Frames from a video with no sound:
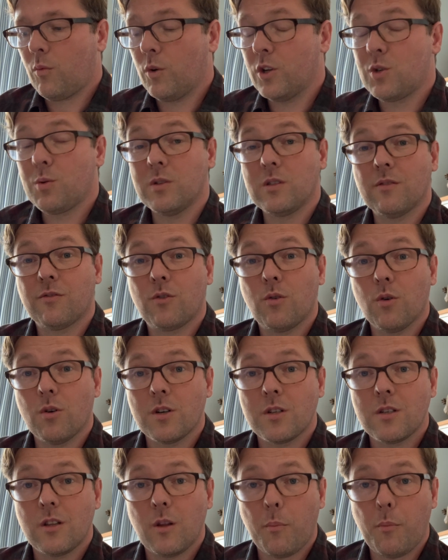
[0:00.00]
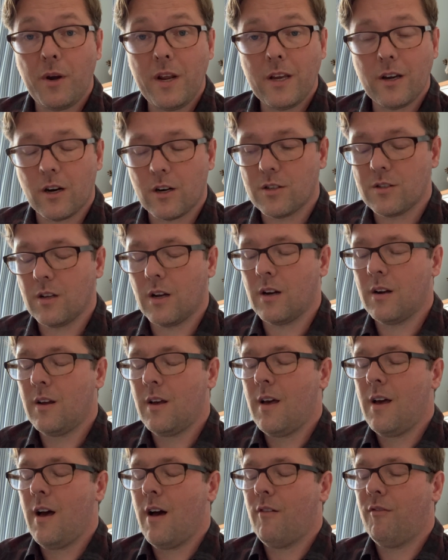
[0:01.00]
which was, of course, the precursor
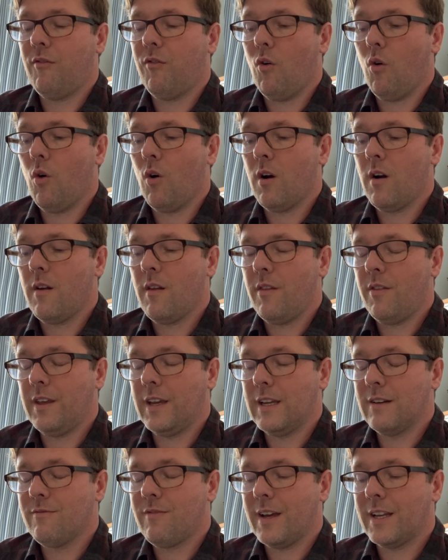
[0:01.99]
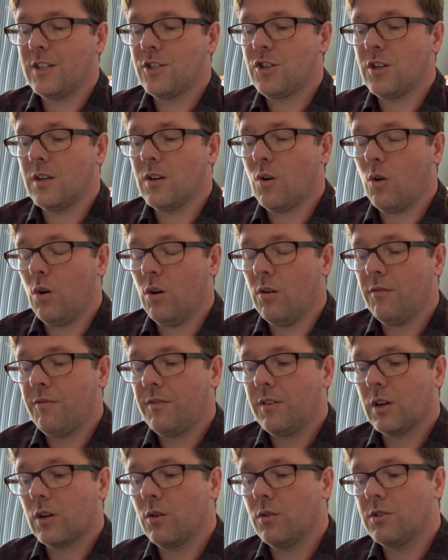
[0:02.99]
for the invention of
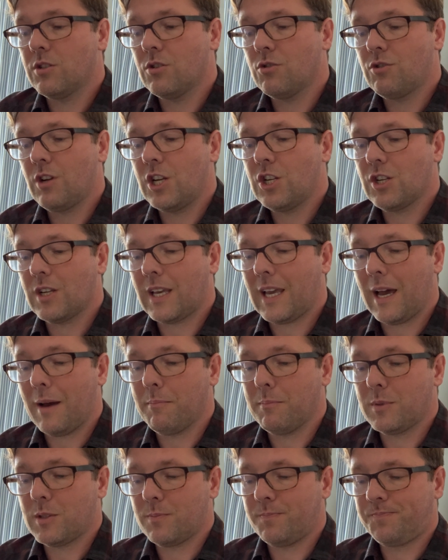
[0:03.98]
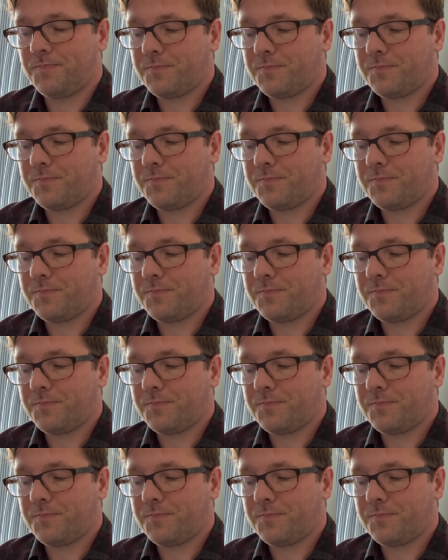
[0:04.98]
the concentration camps.